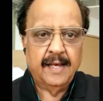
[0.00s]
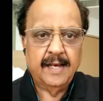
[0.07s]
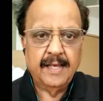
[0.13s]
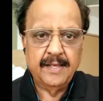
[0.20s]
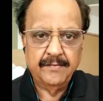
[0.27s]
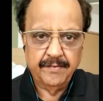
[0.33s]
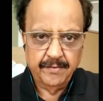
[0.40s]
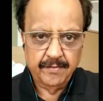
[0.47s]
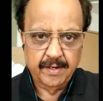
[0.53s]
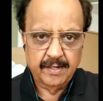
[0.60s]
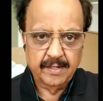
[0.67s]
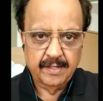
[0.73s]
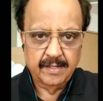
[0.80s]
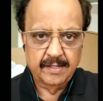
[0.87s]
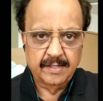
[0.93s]
Hi
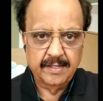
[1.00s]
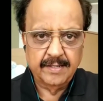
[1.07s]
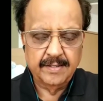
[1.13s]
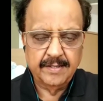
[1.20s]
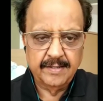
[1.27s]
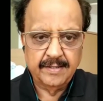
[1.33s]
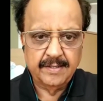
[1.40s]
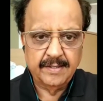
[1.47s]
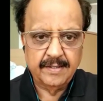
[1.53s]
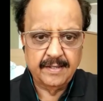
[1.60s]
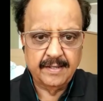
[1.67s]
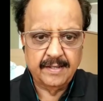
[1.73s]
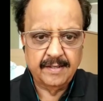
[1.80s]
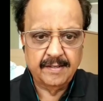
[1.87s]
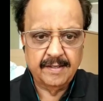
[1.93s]
everyone, this is
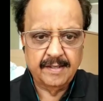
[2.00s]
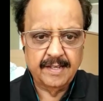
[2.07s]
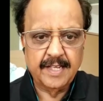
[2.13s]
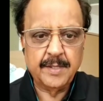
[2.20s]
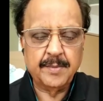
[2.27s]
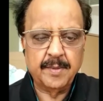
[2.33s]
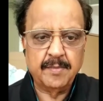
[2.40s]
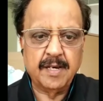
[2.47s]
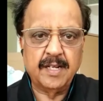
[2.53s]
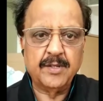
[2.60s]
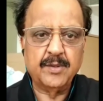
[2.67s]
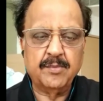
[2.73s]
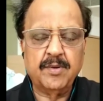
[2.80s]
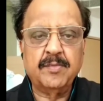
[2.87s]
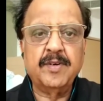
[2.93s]
uh, SP
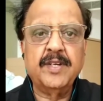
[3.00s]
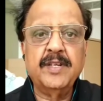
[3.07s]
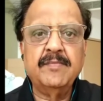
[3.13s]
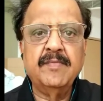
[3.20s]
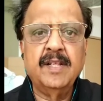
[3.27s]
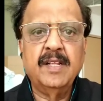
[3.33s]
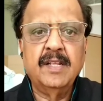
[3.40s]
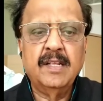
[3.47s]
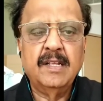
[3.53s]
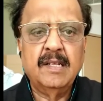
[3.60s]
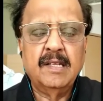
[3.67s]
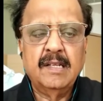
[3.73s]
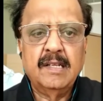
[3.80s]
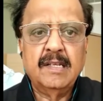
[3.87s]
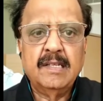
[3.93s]
Balasubramanian.
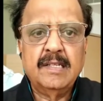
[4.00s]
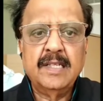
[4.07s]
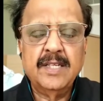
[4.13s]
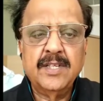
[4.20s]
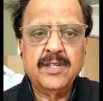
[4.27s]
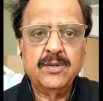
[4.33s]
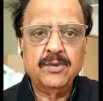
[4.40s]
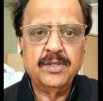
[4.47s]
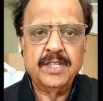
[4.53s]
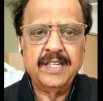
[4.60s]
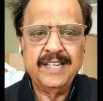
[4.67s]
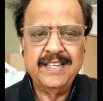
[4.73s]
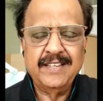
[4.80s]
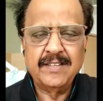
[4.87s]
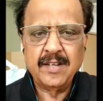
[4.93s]
Since two,
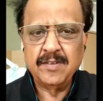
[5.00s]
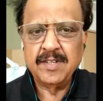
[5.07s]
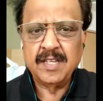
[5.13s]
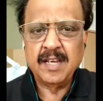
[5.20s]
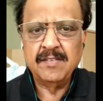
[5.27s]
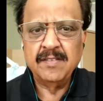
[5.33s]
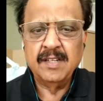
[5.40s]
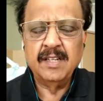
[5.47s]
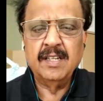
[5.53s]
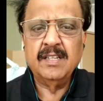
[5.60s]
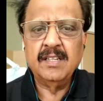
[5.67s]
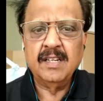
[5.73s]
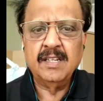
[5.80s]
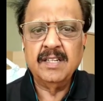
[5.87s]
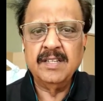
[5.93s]
three days I was having
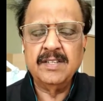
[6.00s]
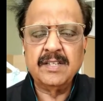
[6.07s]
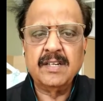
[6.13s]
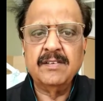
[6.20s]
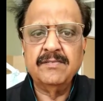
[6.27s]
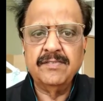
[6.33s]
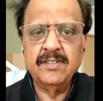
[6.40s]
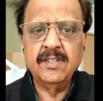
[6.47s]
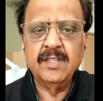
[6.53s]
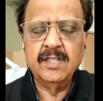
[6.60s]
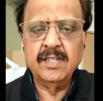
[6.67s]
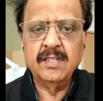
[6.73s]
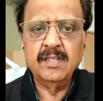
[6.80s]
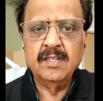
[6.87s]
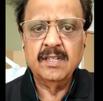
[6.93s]
little
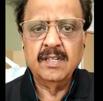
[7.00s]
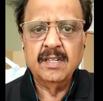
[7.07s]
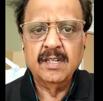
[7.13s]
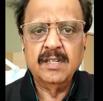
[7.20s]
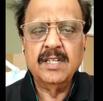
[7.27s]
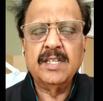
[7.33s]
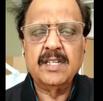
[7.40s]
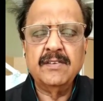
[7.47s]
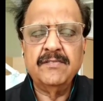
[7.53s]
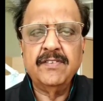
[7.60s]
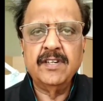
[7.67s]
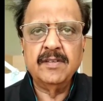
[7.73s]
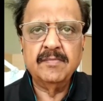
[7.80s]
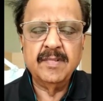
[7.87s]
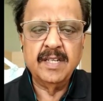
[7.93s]
discomfort.
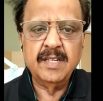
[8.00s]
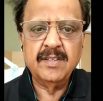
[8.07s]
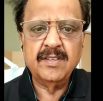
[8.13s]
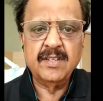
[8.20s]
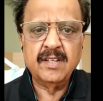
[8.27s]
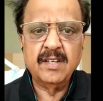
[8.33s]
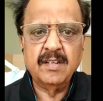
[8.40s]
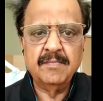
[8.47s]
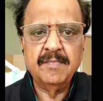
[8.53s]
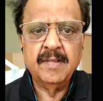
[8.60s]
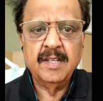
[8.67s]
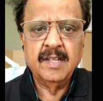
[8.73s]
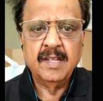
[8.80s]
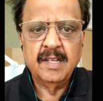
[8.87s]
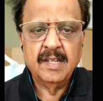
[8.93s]
Discomfort means uh,
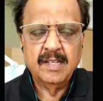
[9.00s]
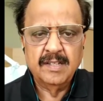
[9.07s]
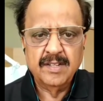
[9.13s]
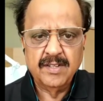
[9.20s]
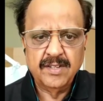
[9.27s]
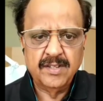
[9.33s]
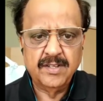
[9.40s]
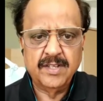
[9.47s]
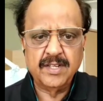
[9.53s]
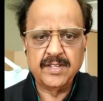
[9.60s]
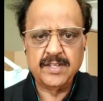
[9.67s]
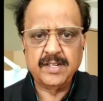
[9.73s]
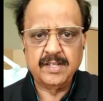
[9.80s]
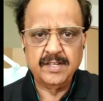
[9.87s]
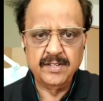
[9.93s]
this
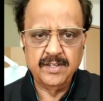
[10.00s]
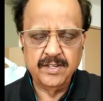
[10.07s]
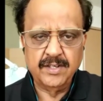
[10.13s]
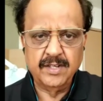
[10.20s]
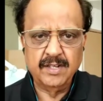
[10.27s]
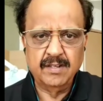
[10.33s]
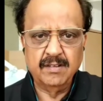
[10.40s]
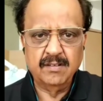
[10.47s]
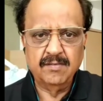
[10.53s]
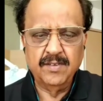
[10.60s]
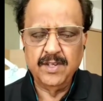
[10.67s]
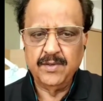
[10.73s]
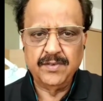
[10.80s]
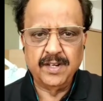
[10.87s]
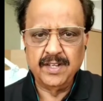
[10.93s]
chest congestion,
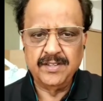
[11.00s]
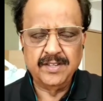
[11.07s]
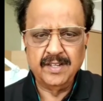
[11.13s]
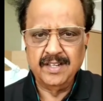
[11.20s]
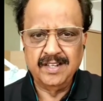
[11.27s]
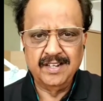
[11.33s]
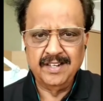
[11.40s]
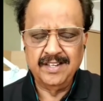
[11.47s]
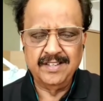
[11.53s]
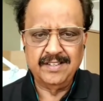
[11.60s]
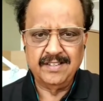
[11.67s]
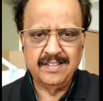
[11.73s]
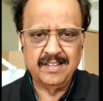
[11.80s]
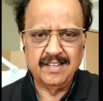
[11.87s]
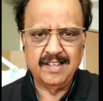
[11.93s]
which for a singer it
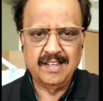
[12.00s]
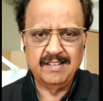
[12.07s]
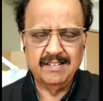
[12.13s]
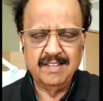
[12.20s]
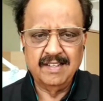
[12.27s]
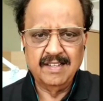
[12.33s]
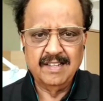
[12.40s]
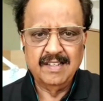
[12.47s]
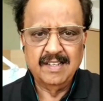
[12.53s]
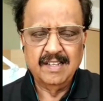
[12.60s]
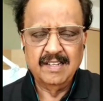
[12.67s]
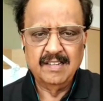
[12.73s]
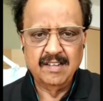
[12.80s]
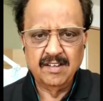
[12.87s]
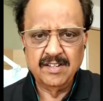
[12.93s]
is uh,
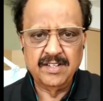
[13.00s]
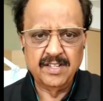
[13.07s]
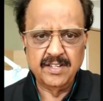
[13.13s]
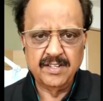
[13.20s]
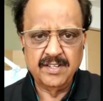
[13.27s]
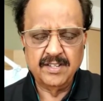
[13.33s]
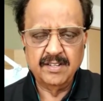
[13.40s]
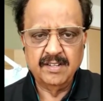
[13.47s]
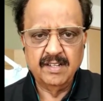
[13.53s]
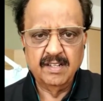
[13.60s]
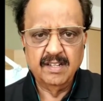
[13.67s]
nonsense,